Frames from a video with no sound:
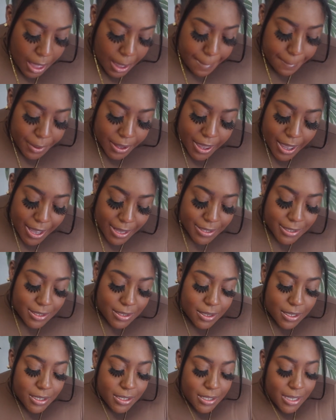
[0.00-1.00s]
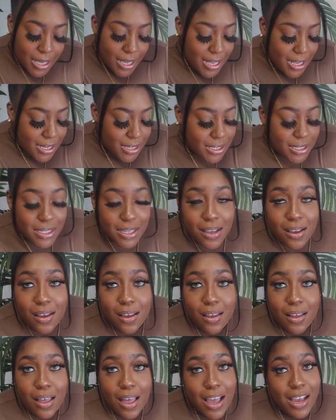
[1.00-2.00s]
But yes, this is
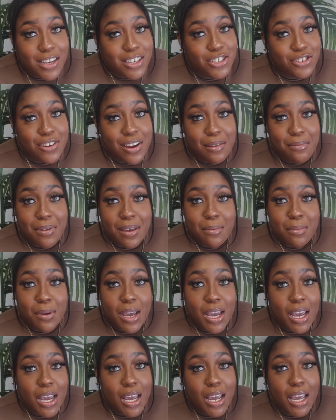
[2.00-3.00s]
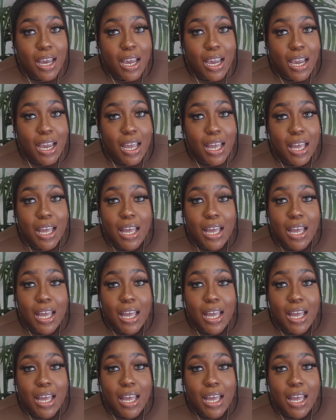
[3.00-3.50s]
Extrait, baby.